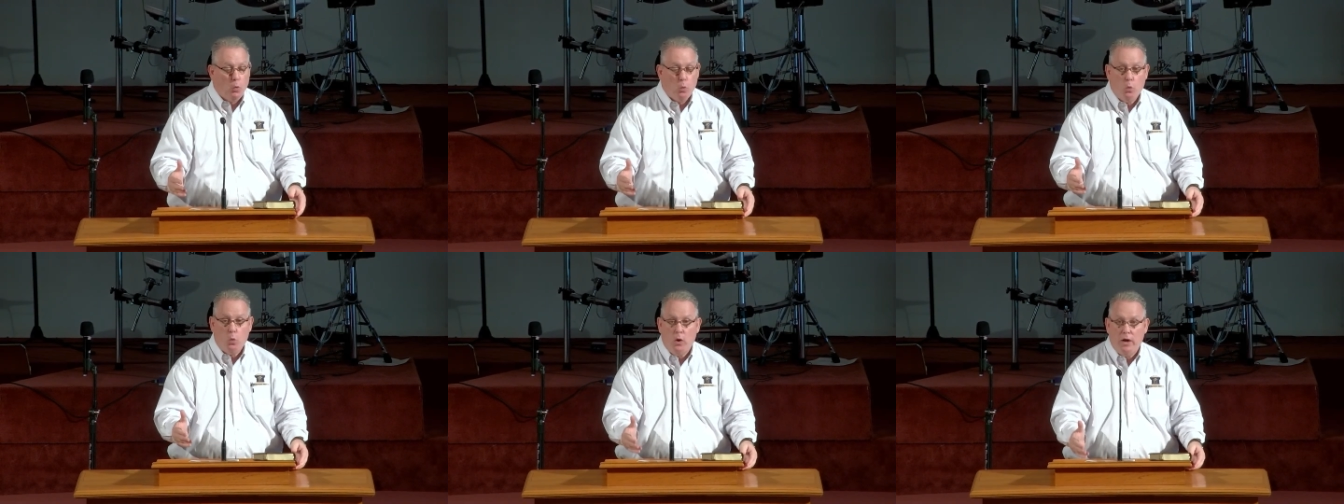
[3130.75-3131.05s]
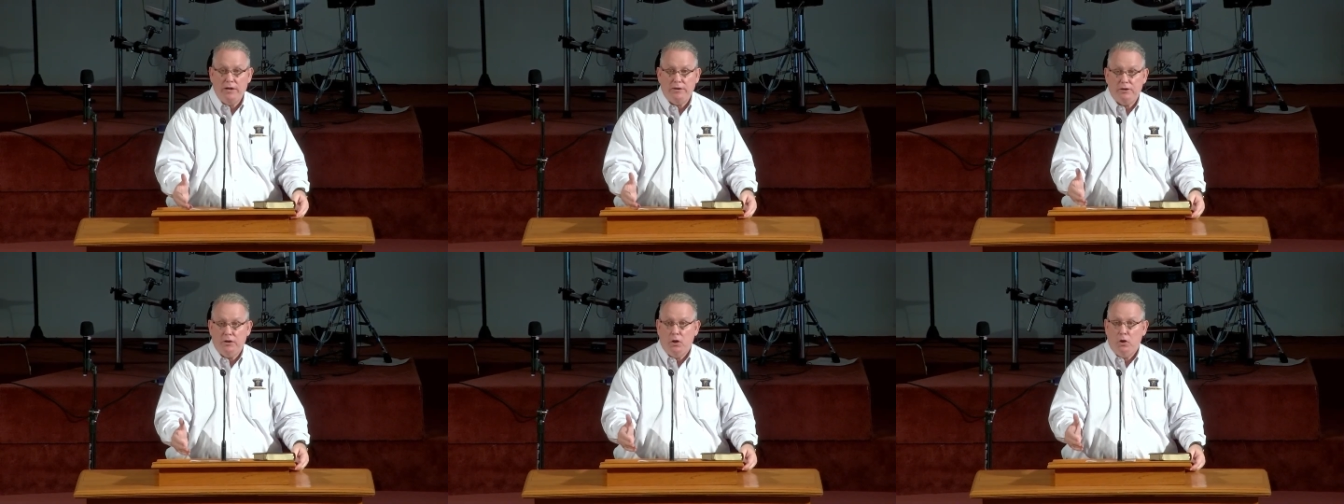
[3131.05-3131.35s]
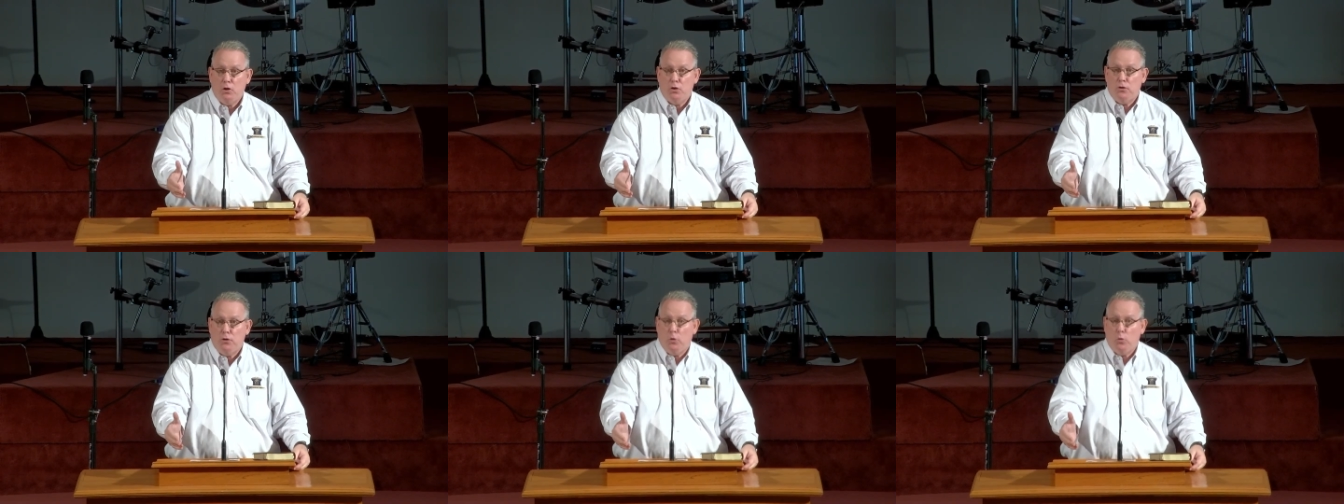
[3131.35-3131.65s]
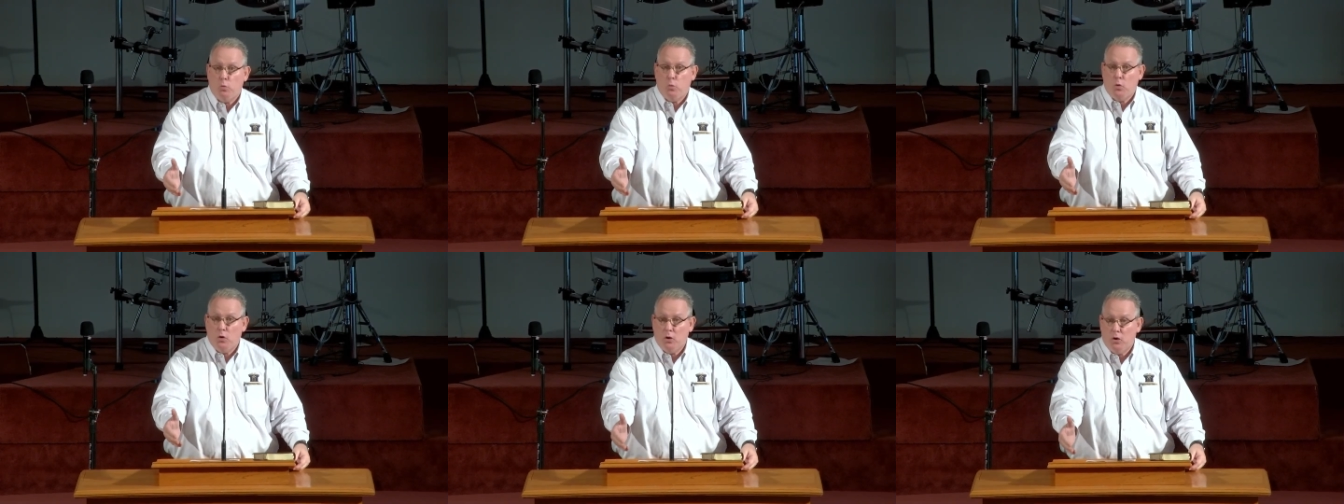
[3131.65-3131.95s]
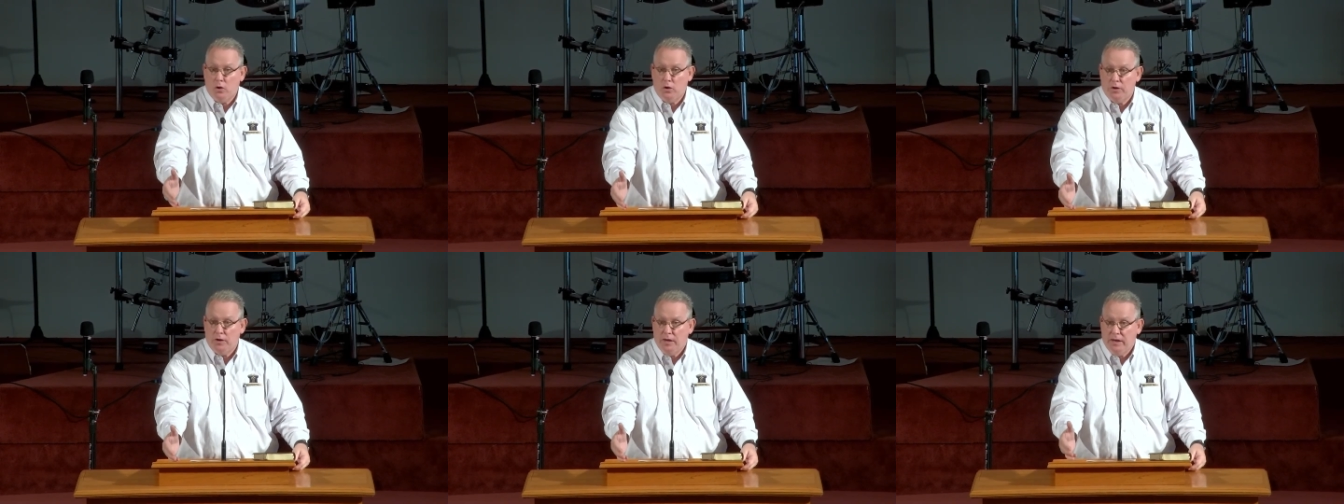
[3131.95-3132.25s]
what the
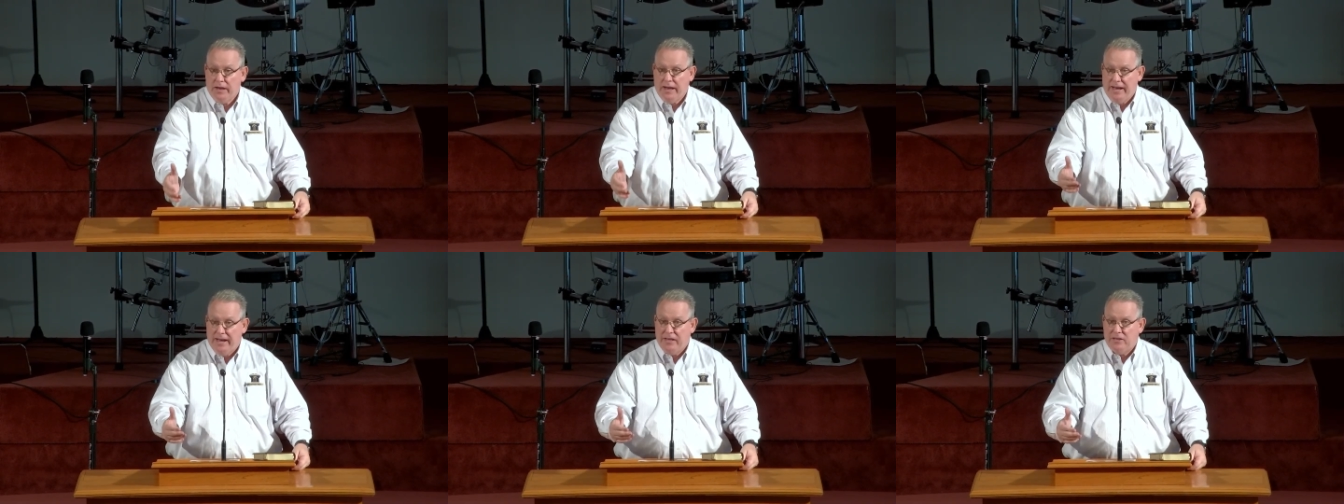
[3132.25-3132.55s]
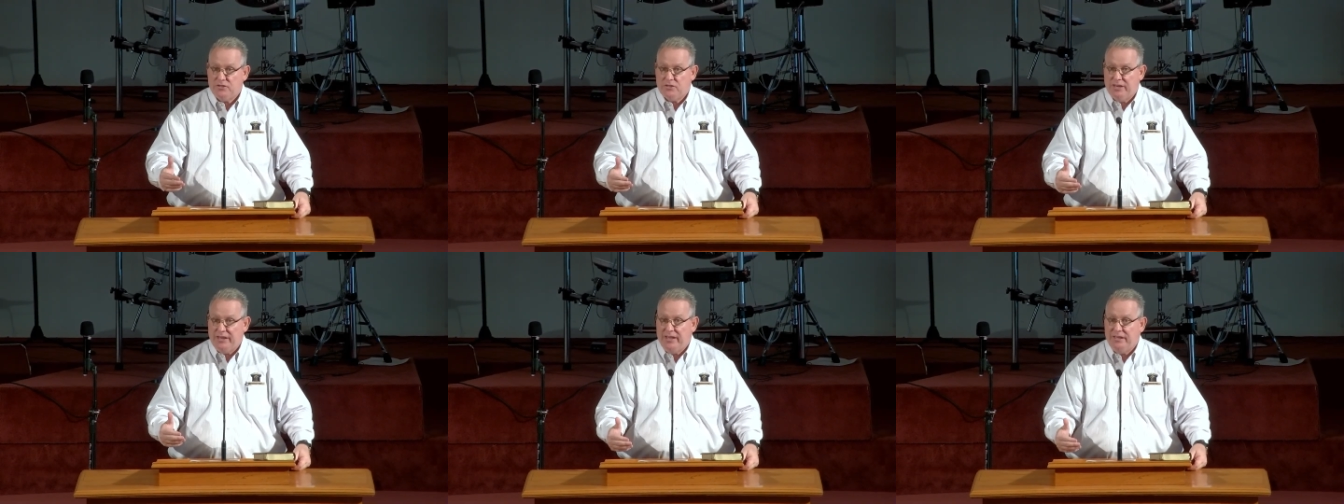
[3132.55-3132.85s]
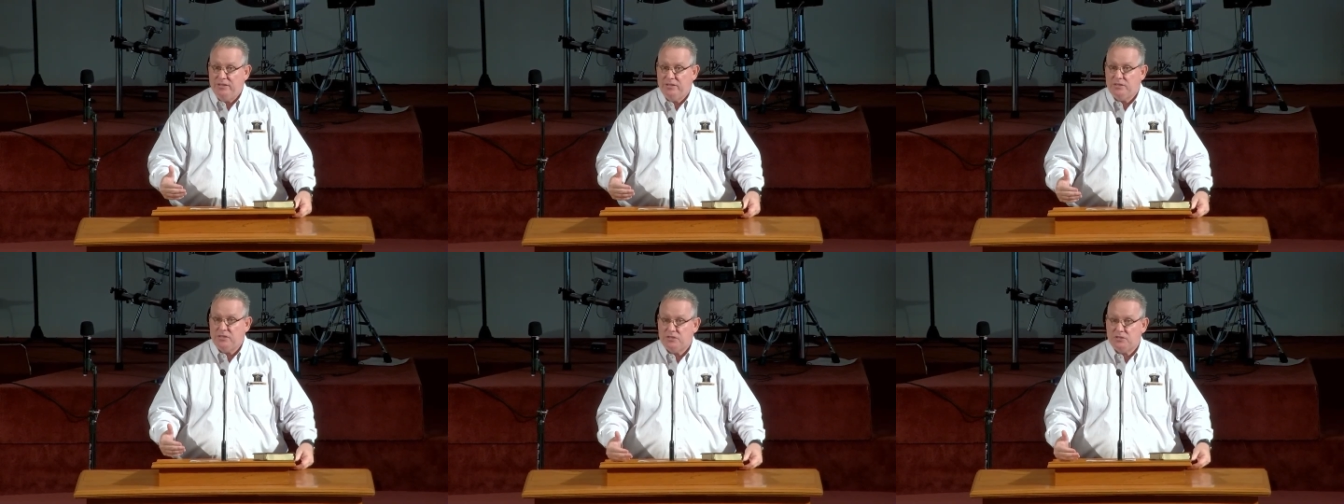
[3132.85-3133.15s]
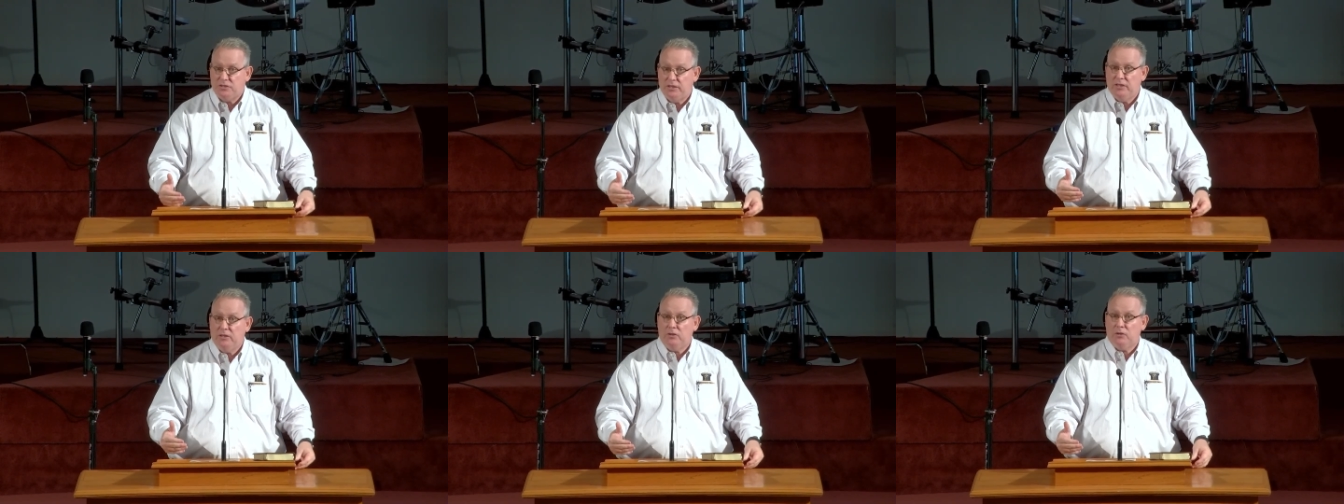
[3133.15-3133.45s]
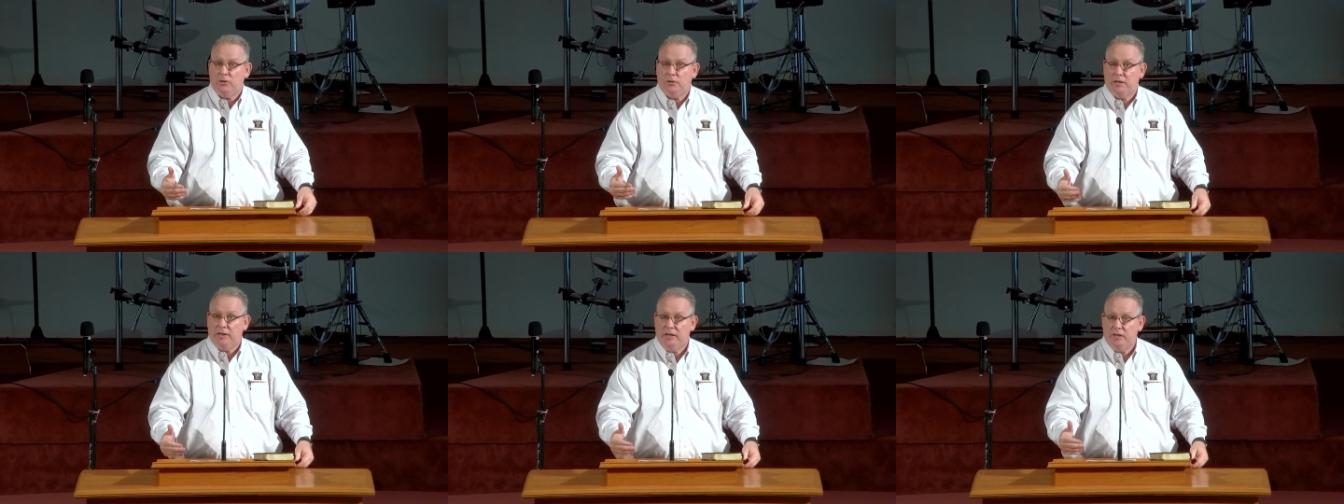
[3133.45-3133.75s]
Word has
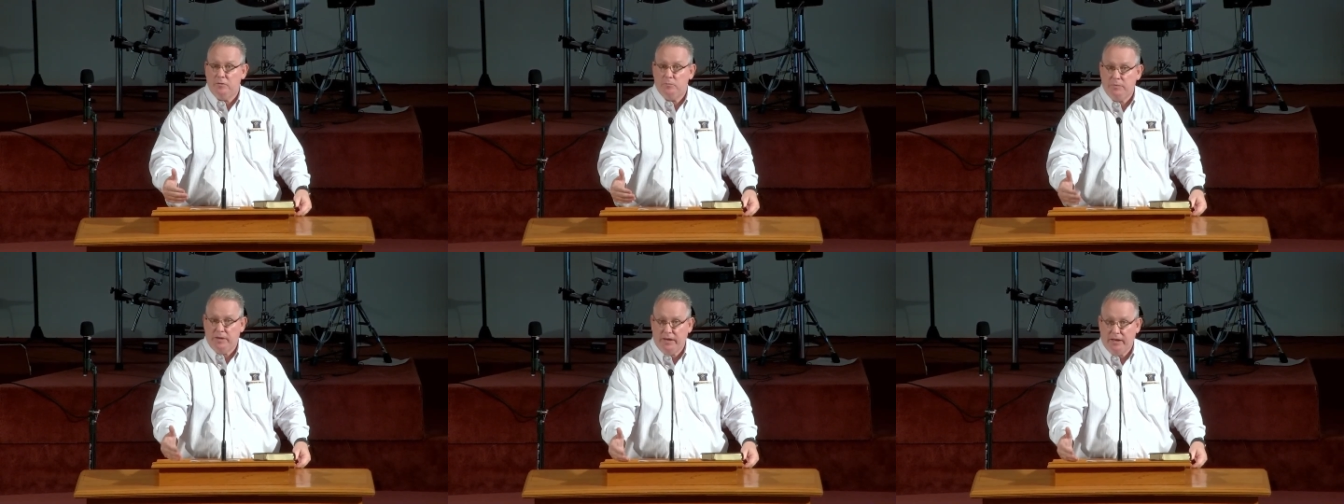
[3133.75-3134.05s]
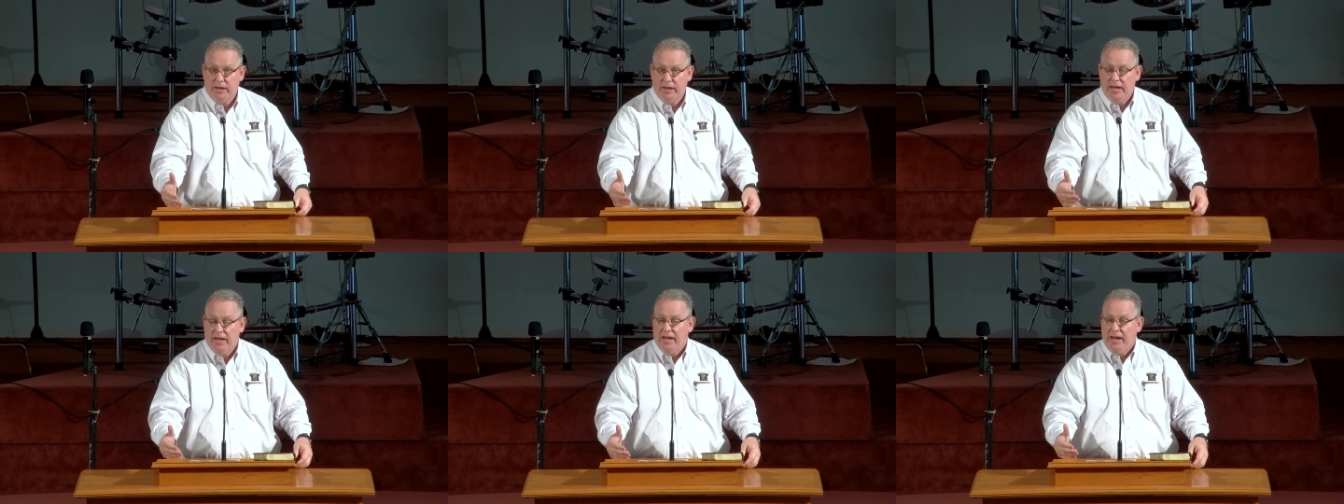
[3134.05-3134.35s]
instilled in me